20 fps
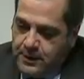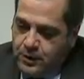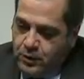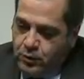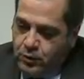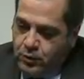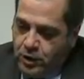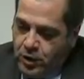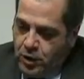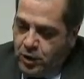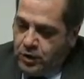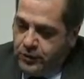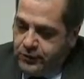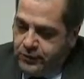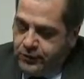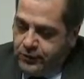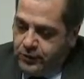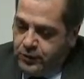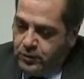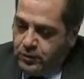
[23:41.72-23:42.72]
we
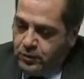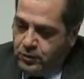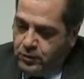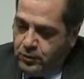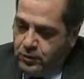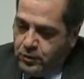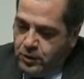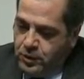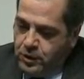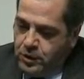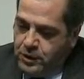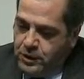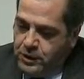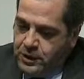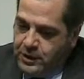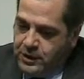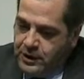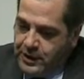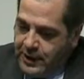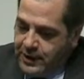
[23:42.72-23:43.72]
also were
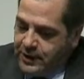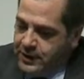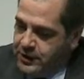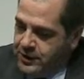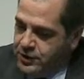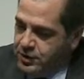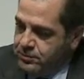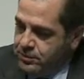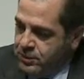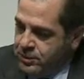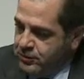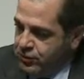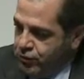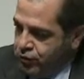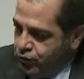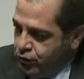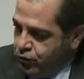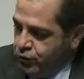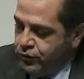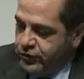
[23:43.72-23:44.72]
lucky to be
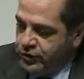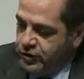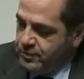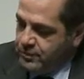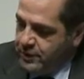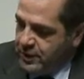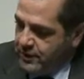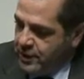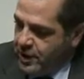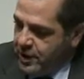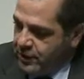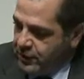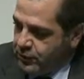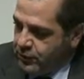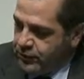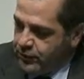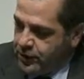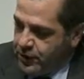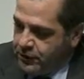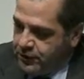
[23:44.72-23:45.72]
chosen by
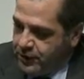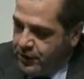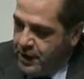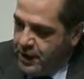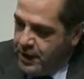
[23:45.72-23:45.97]
Microsoft